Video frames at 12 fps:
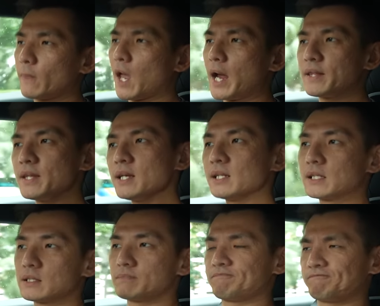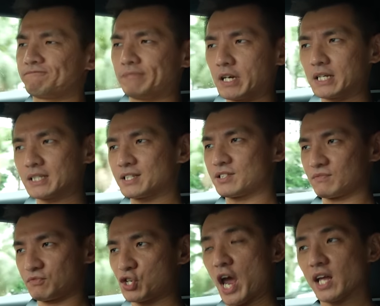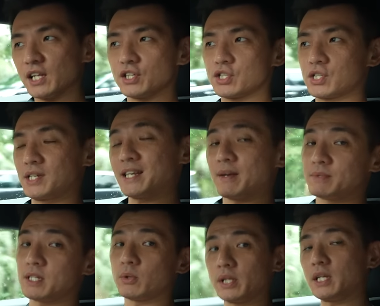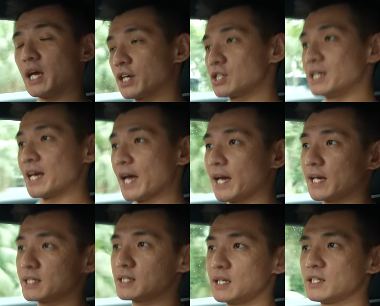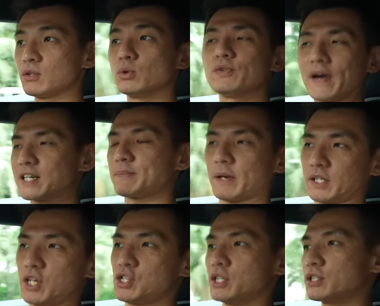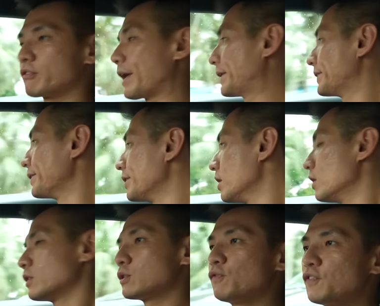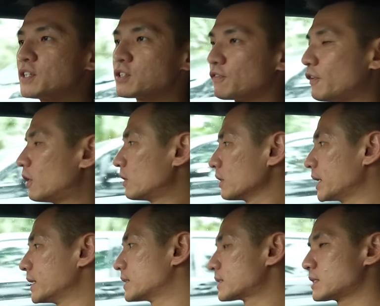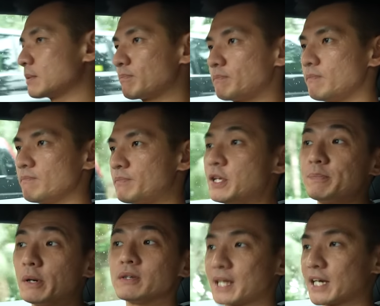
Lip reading: I think the biggest challenge this MC20 actually has is to do with expectations, right? So first of all, it's people's